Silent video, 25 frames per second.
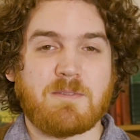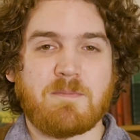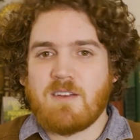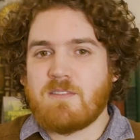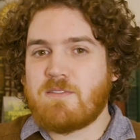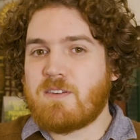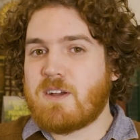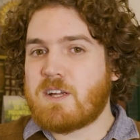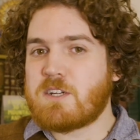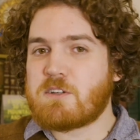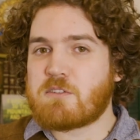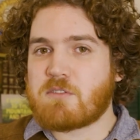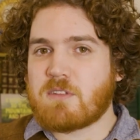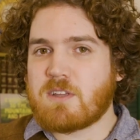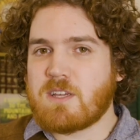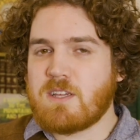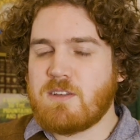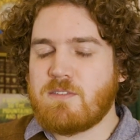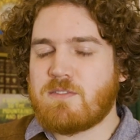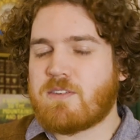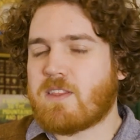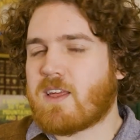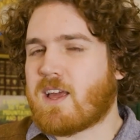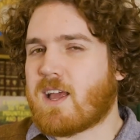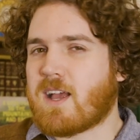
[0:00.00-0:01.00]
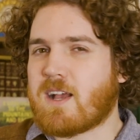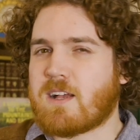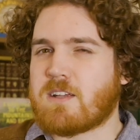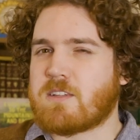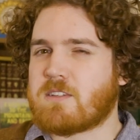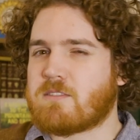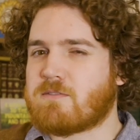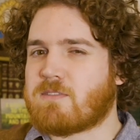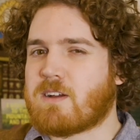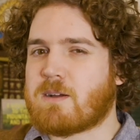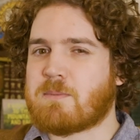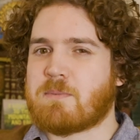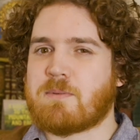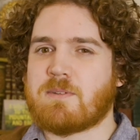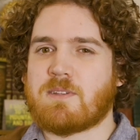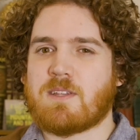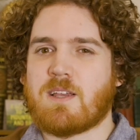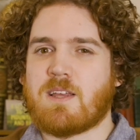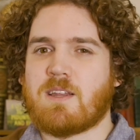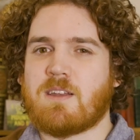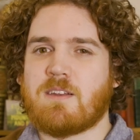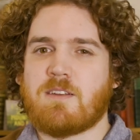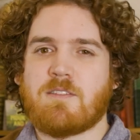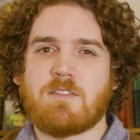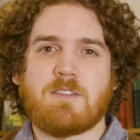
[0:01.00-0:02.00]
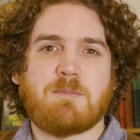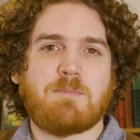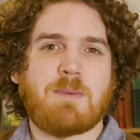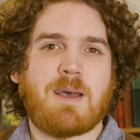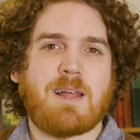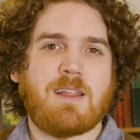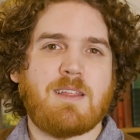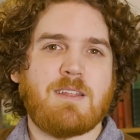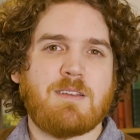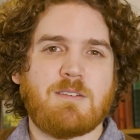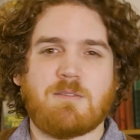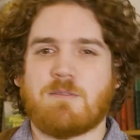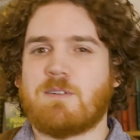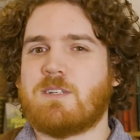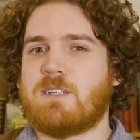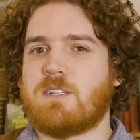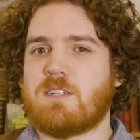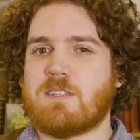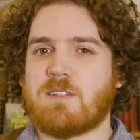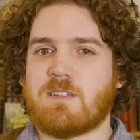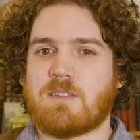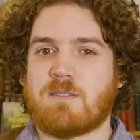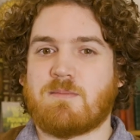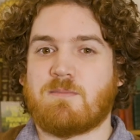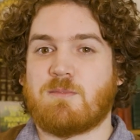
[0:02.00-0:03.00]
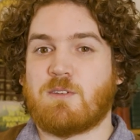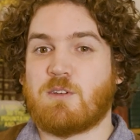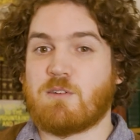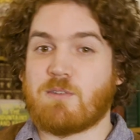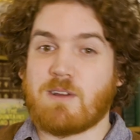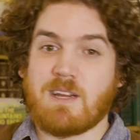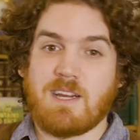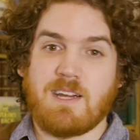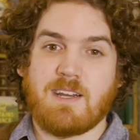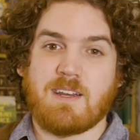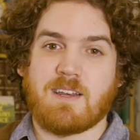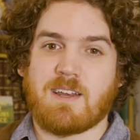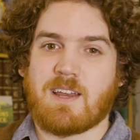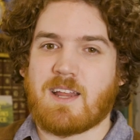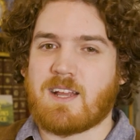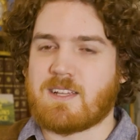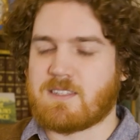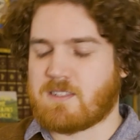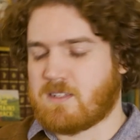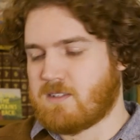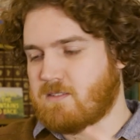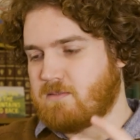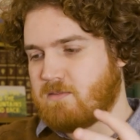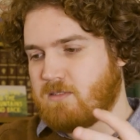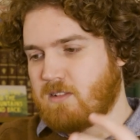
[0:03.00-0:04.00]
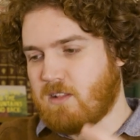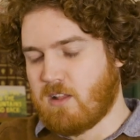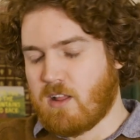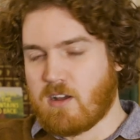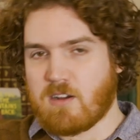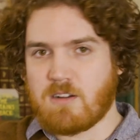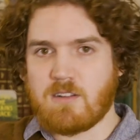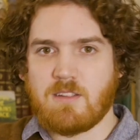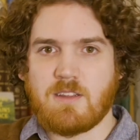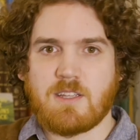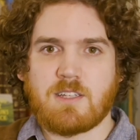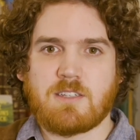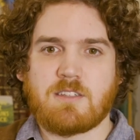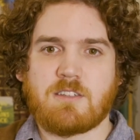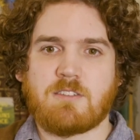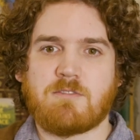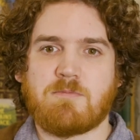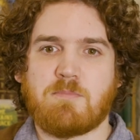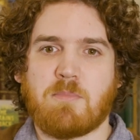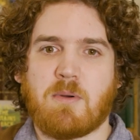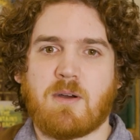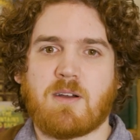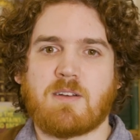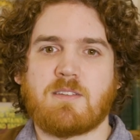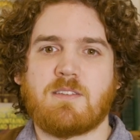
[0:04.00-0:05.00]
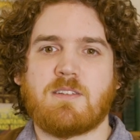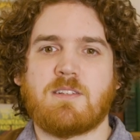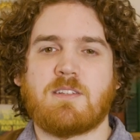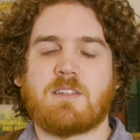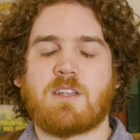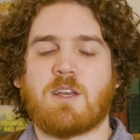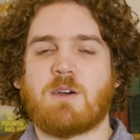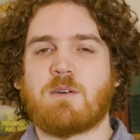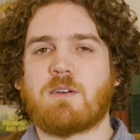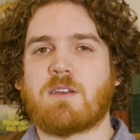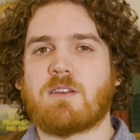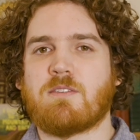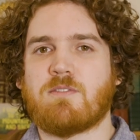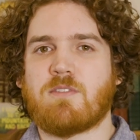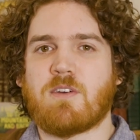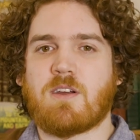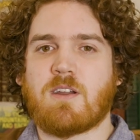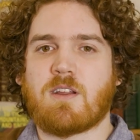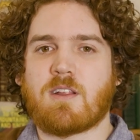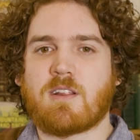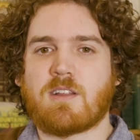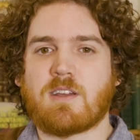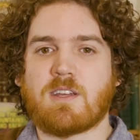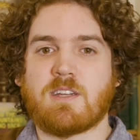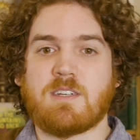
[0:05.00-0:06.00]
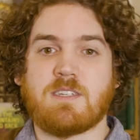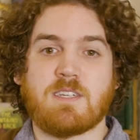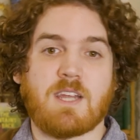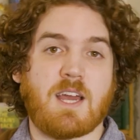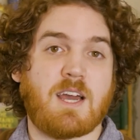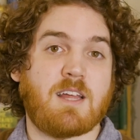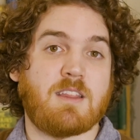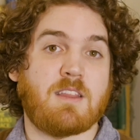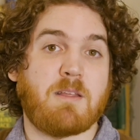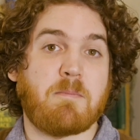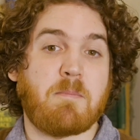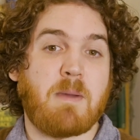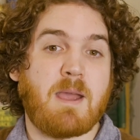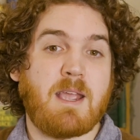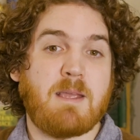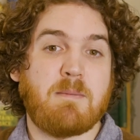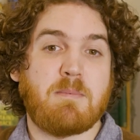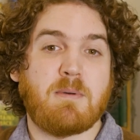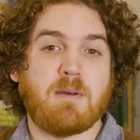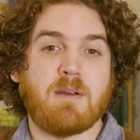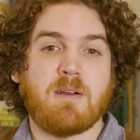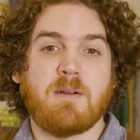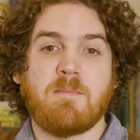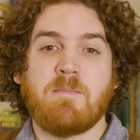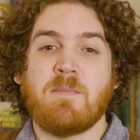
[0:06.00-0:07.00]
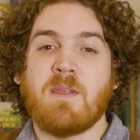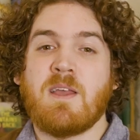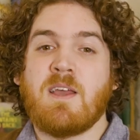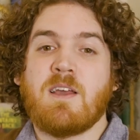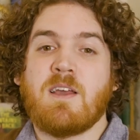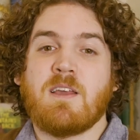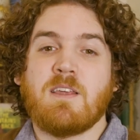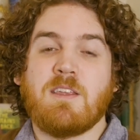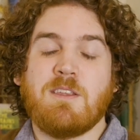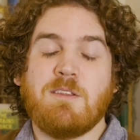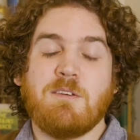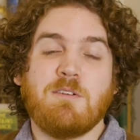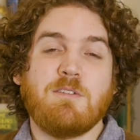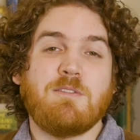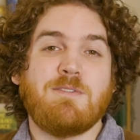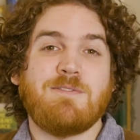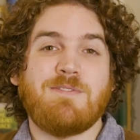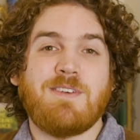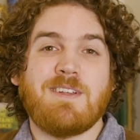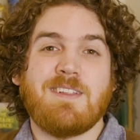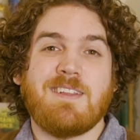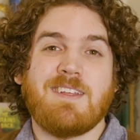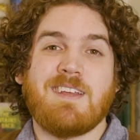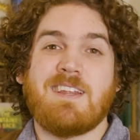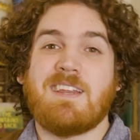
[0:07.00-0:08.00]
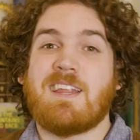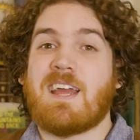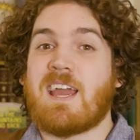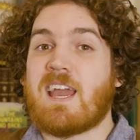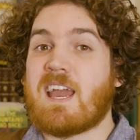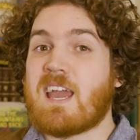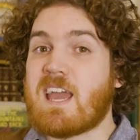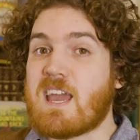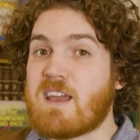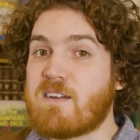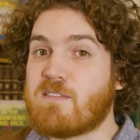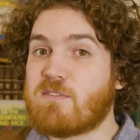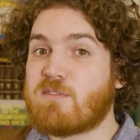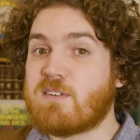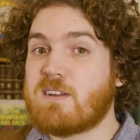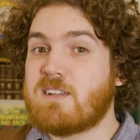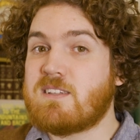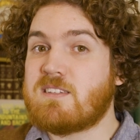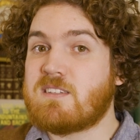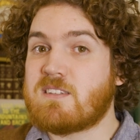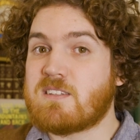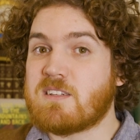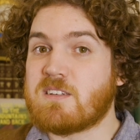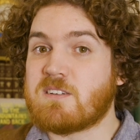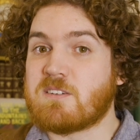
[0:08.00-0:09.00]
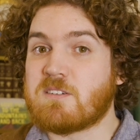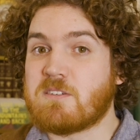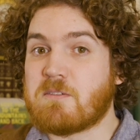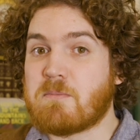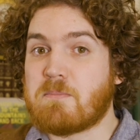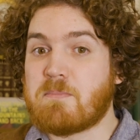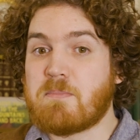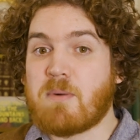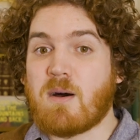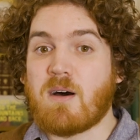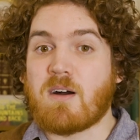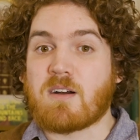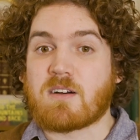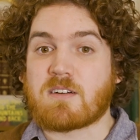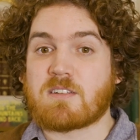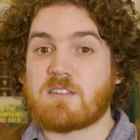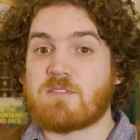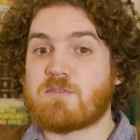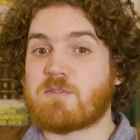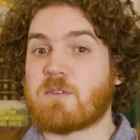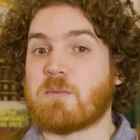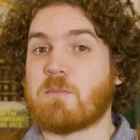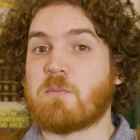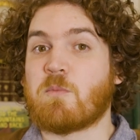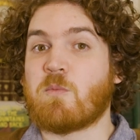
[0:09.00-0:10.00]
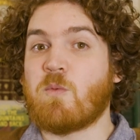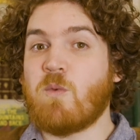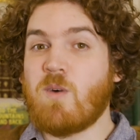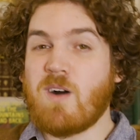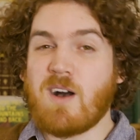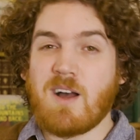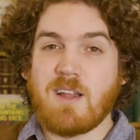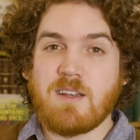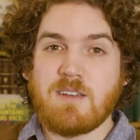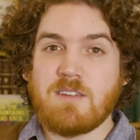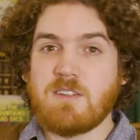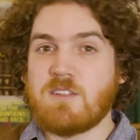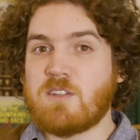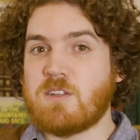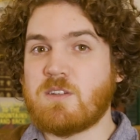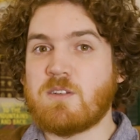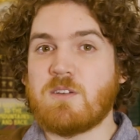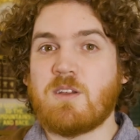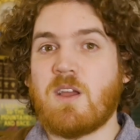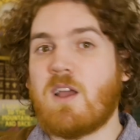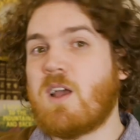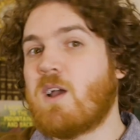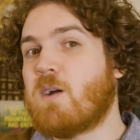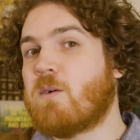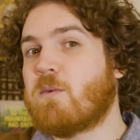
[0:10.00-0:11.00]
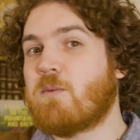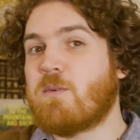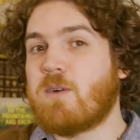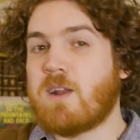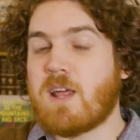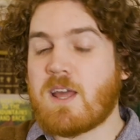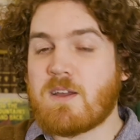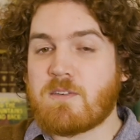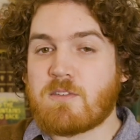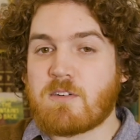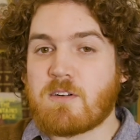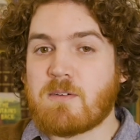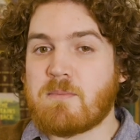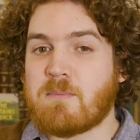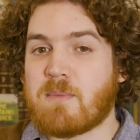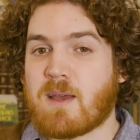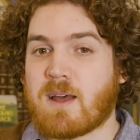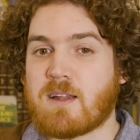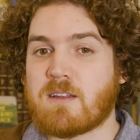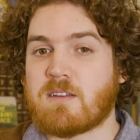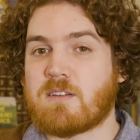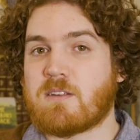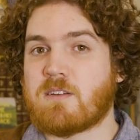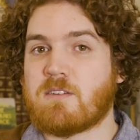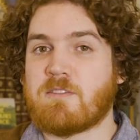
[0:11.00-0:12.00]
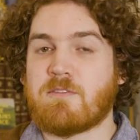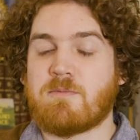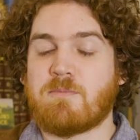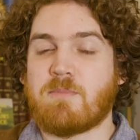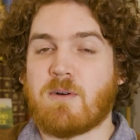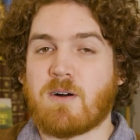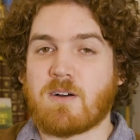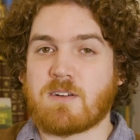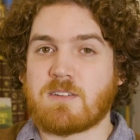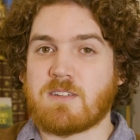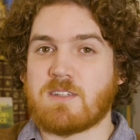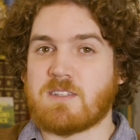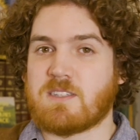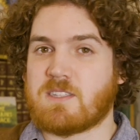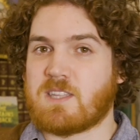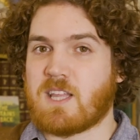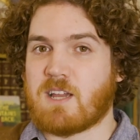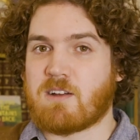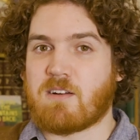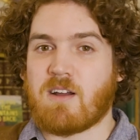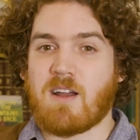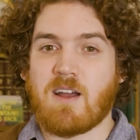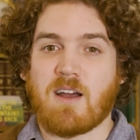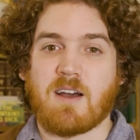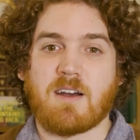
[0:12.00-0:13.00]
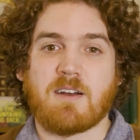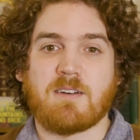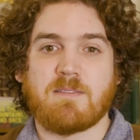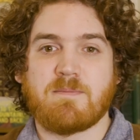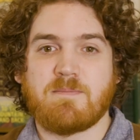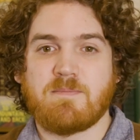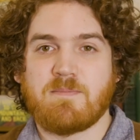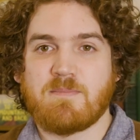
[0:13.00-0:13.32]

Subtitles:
Federally, for the House of Representatives ballot, which is green and has a long list of boxes going vertically down the paper, you'll fill in every single box from 1 to whatever amount of boxes there are.